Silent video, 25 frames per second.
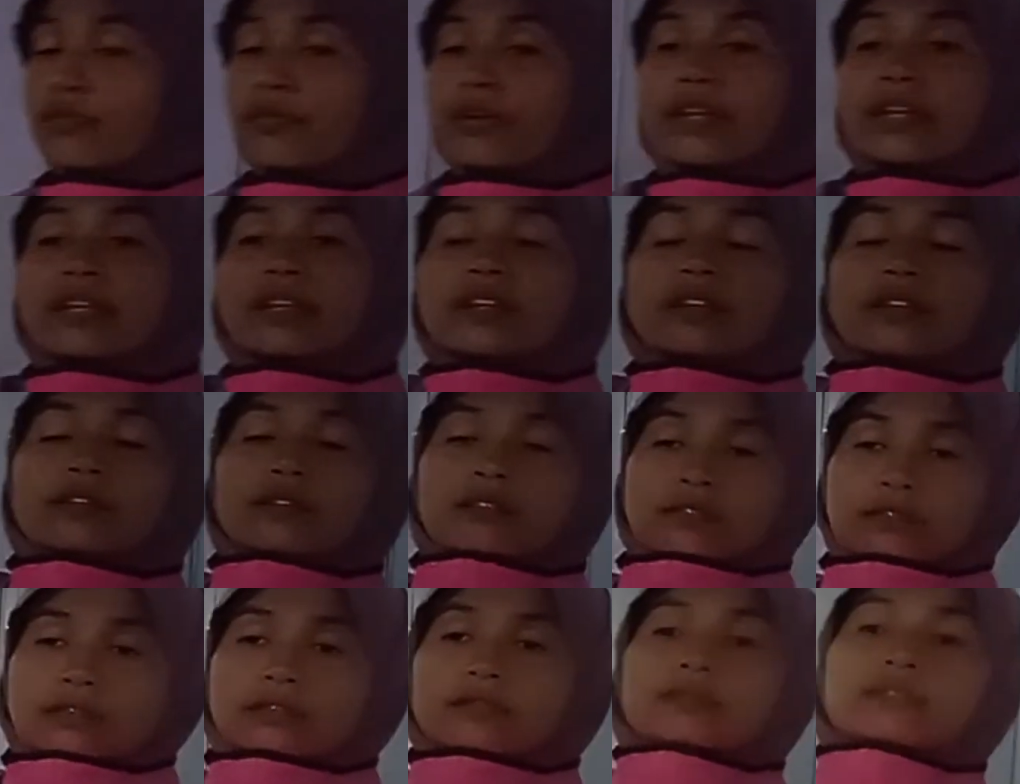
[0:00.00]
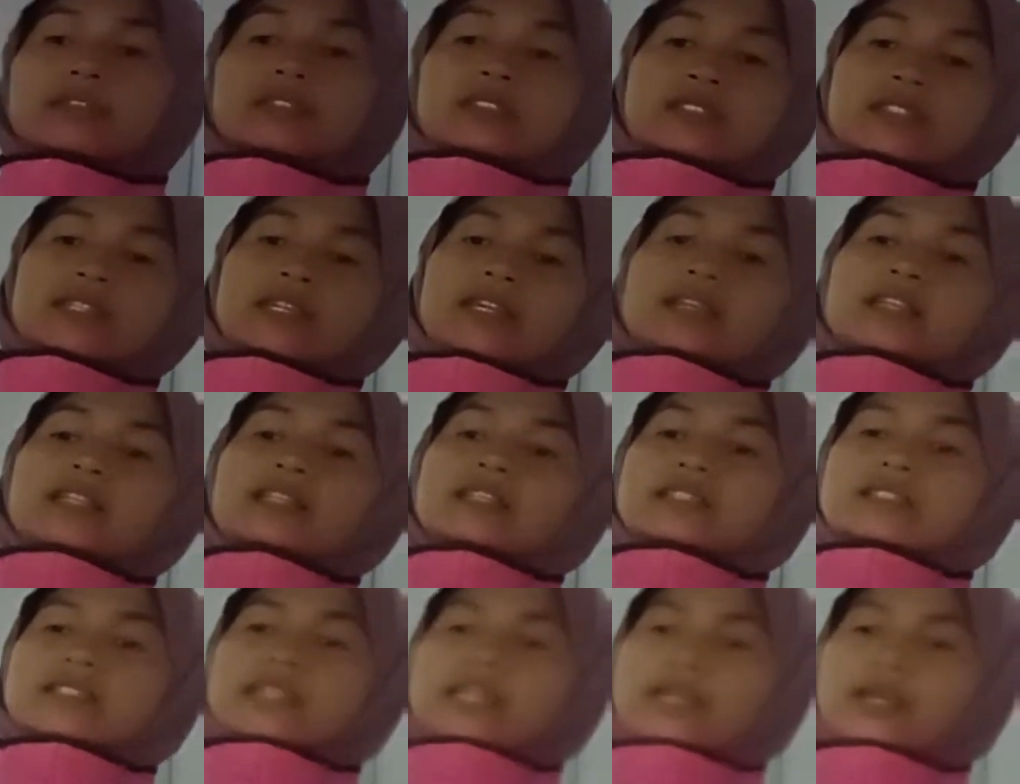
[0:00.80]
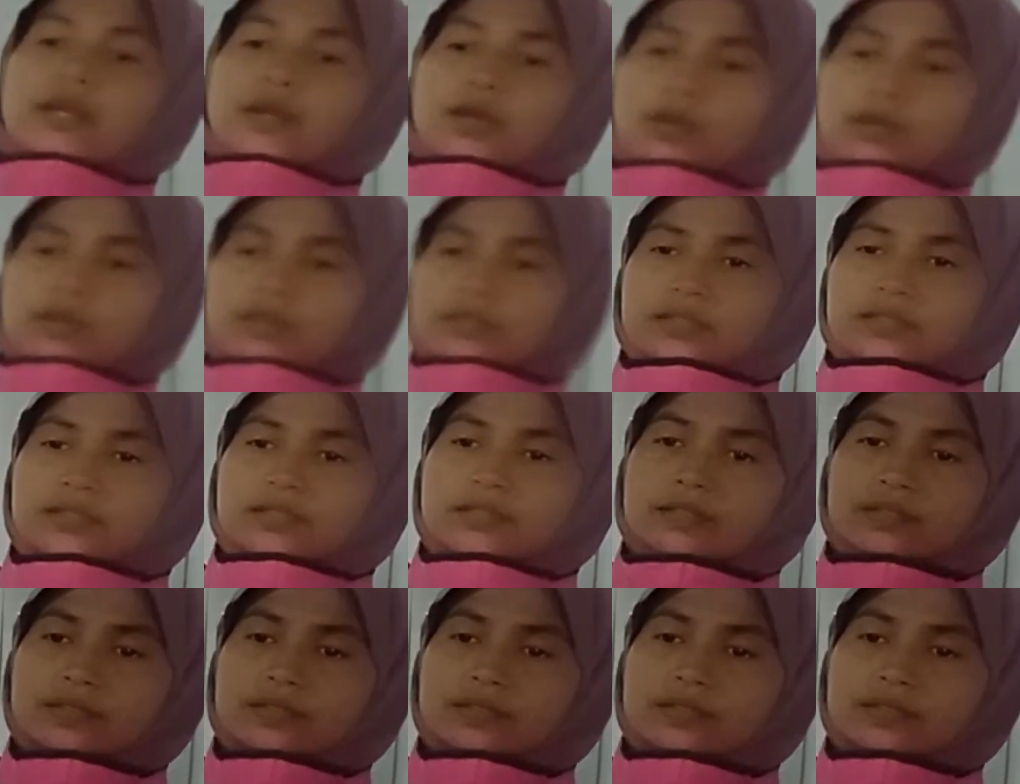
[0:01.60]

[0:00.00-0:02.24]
why we study the psychology?